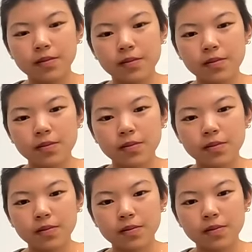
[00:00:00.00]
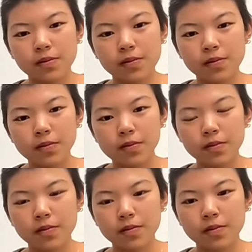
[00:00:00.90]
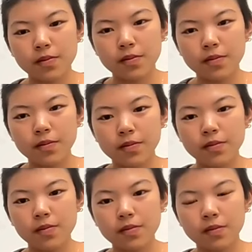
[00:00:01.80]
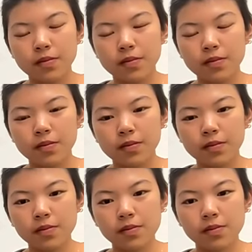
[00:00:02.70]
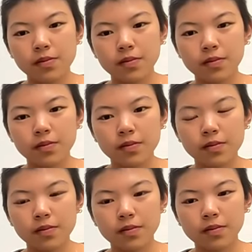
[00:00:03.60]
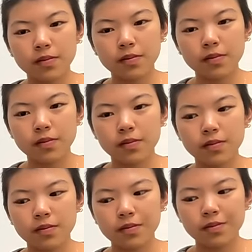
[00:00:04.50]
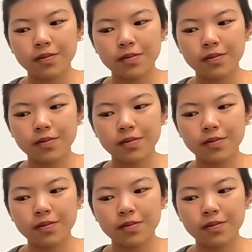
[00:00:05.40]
This person isn't speaking.